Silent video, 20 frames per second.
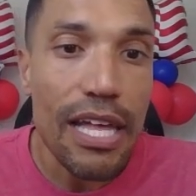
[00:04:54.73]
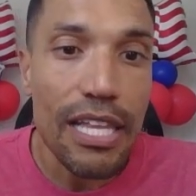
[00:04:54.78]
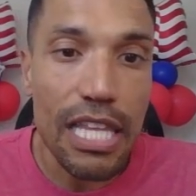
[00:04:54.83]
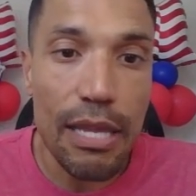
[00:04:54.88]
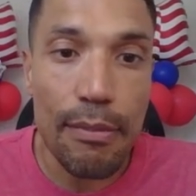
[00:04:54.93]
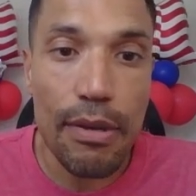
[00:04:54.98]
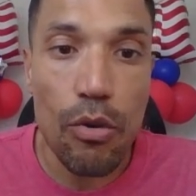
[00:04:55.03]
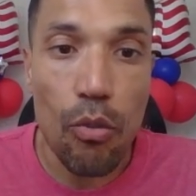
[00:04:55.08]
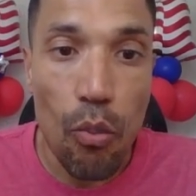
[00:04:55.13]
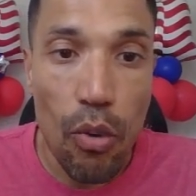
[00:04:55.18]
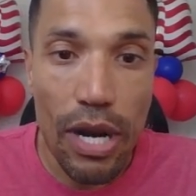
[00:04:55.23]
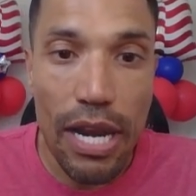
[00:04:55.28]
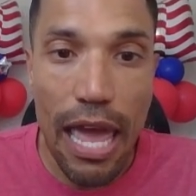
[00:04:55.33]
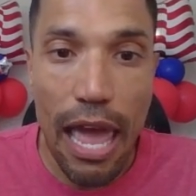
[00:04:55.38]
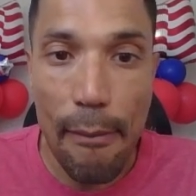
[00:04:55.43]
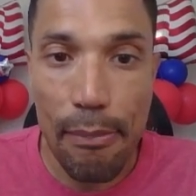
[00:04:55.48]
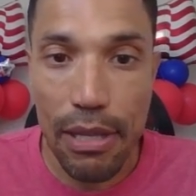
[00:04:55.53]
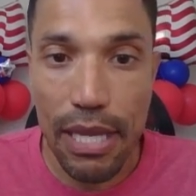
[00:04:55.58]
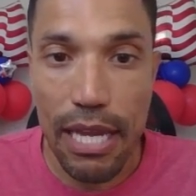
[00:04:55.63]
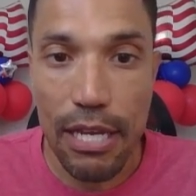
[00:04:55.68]
Limit one
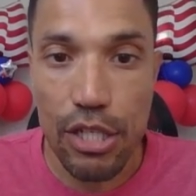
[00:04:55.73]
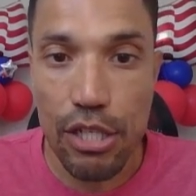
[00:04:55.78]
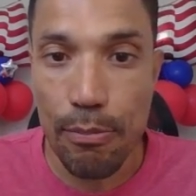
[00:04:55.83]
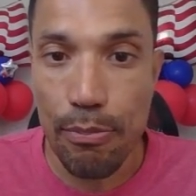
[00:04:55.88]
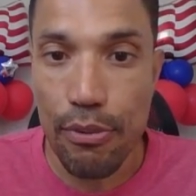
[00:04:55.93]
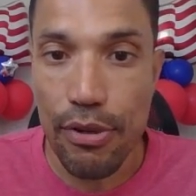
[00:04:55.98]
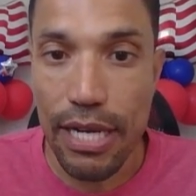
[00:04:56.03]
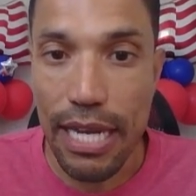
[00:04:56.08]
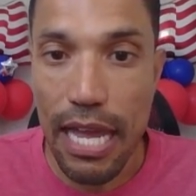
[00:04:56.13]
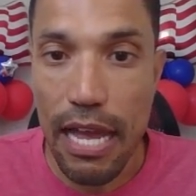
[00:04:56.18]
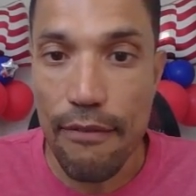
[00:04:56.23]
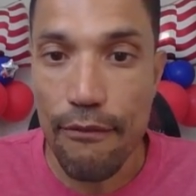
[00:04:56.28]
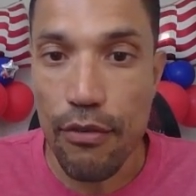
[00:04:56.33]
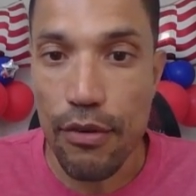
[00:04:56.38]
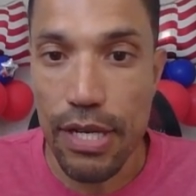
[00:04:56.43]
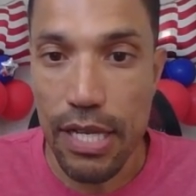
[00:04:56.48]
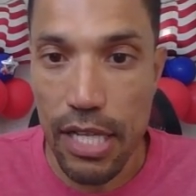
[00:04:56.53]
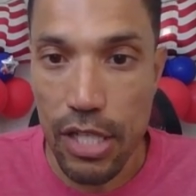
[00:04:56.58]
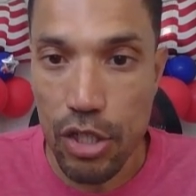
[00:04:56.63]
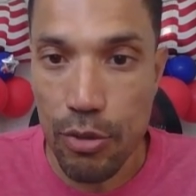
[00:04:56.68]
application per account for
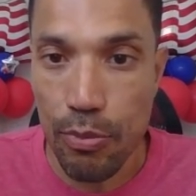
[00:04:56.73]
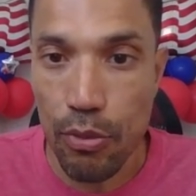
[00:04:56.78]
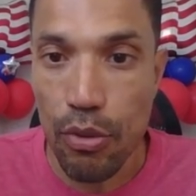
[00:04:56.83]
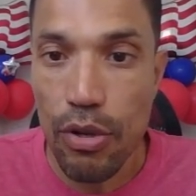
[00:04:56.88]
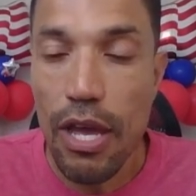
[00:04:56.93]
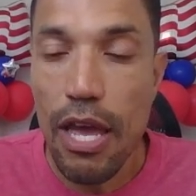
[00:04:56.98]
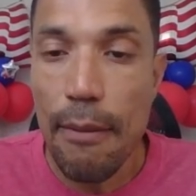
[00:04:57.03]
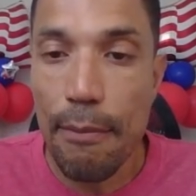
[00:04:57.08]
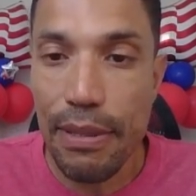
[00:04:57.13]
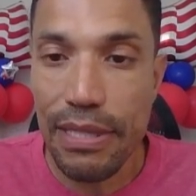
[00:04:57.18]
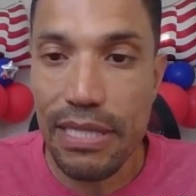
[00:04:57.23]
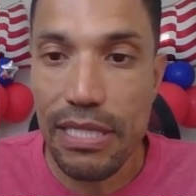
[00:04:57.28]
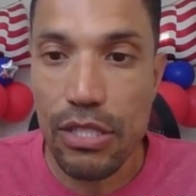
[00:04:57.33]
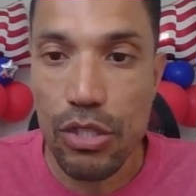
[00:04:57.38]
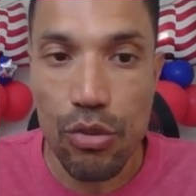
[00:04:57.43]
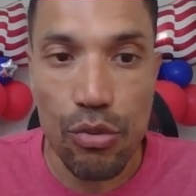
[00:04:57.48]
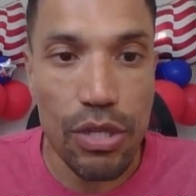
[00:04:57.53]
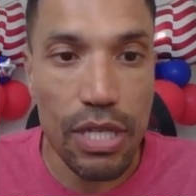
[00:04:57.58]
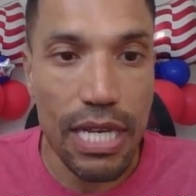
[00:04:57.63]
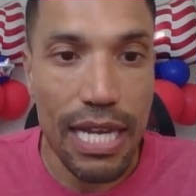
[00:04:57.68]
an eligible business
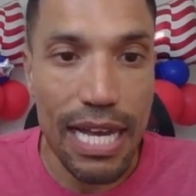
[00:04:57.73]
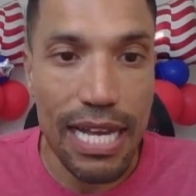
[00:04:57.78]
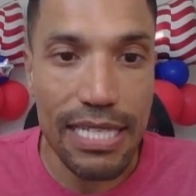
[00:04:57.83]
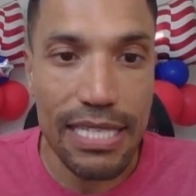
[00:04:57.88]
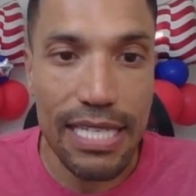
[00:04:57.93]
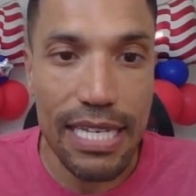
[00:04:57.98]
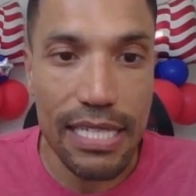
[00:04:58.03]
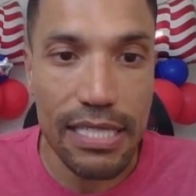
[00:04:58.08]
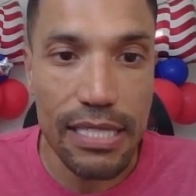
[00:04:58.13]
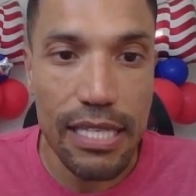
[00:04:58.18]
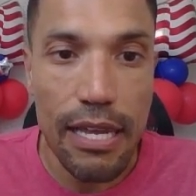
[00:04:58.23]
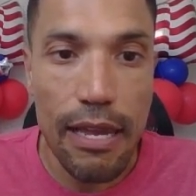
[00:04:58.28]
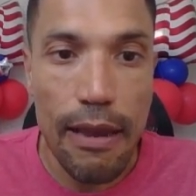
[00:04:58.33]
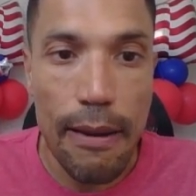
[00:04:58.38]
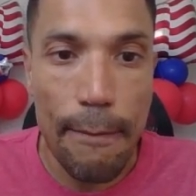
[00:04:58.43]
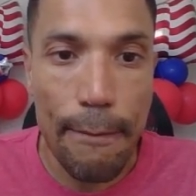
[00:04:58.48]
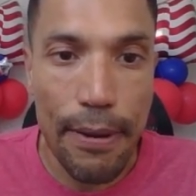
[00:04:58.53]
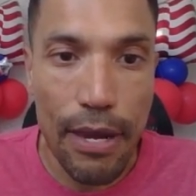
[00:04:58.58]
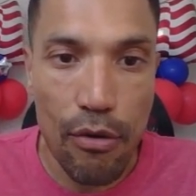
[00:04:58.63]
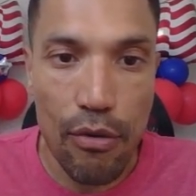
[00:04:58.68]
through the contest
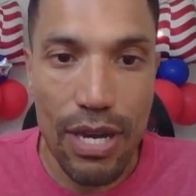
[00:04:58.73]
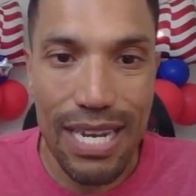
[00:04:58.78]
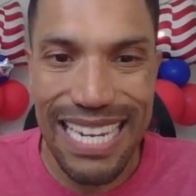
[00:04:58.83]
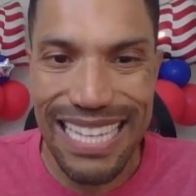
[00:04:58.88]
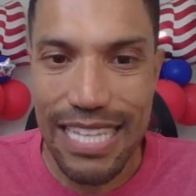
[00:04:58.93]
period.